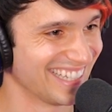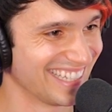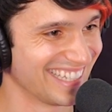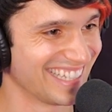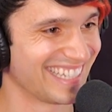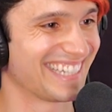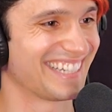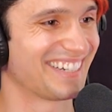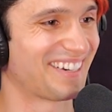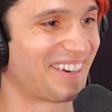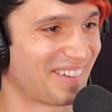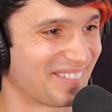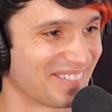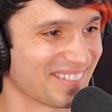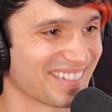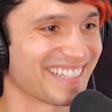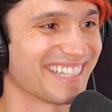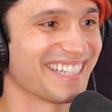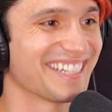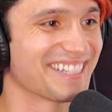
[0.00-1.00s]
in our
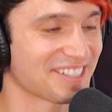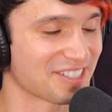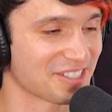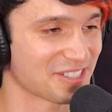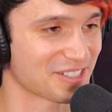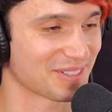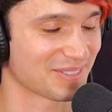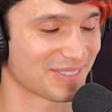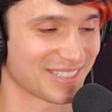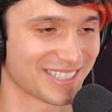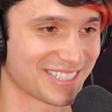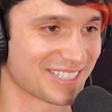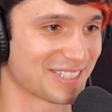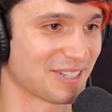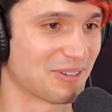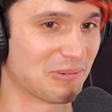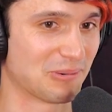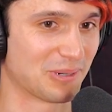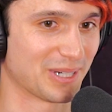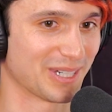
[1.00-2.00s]
relationship, this is
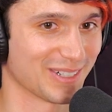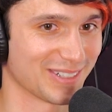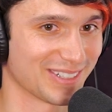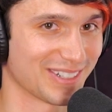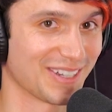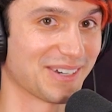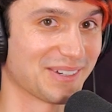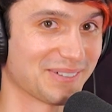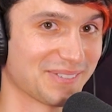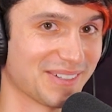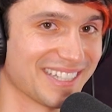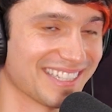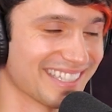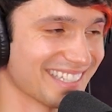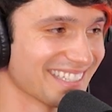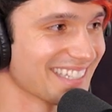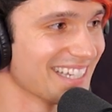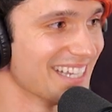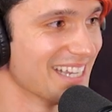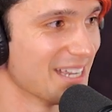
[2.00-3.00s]
so weird talking about
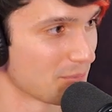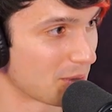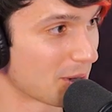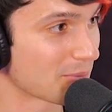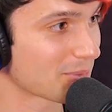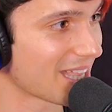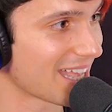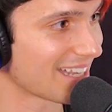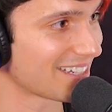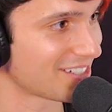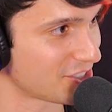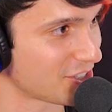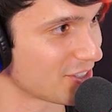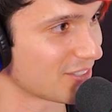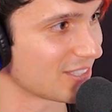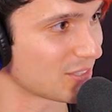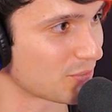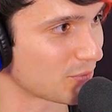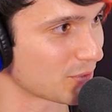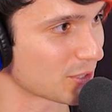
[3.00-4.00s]
this, but I'm glad to share
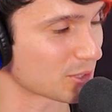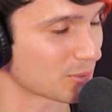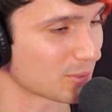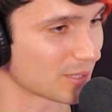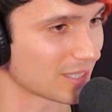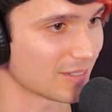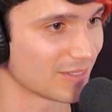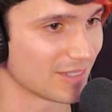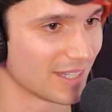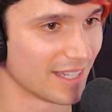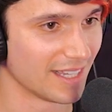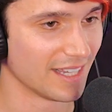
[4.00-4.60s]
these first with you.